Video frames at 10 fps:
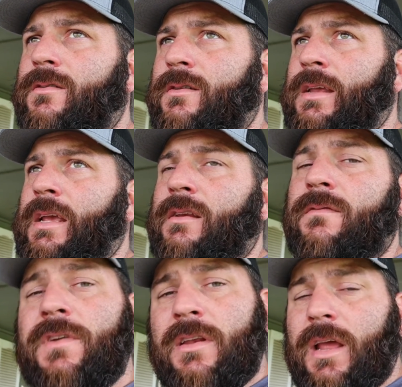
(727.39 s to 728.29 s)
10,
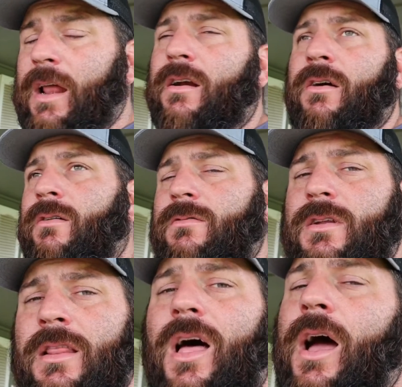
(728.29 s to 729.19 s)
50, I don't know,
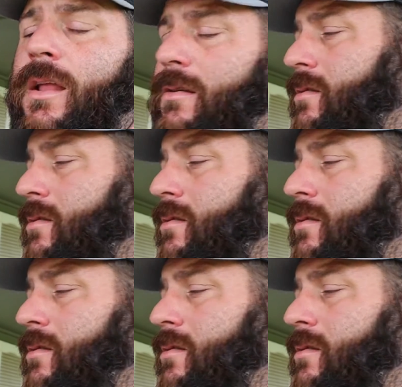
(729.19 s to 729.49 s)
a lot.